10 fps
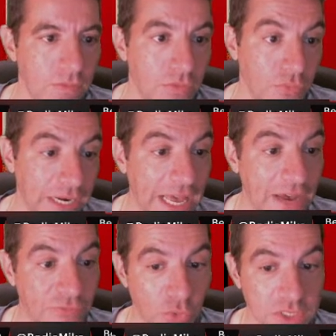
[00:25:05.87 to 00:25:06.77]
3.5,
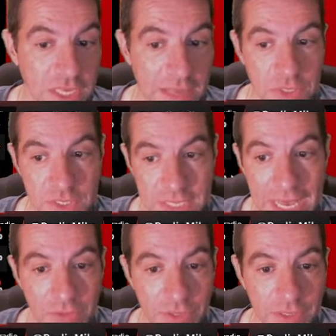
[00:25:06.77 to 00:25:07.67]
4 times his
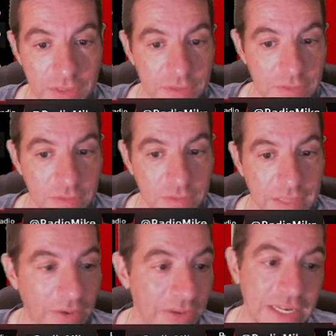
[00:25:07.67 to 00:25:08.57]
salary.
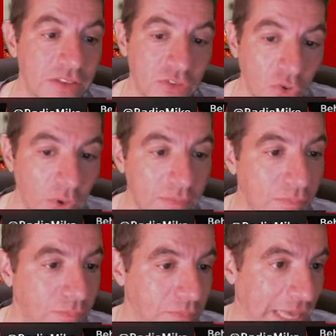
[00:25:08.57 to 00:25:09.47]
Now, he didn't do it.
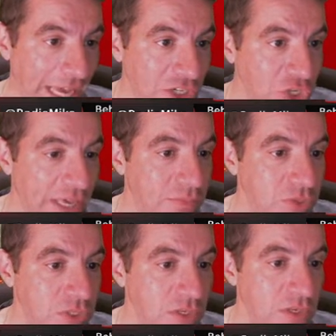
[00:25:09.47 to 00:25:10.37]
Cash games,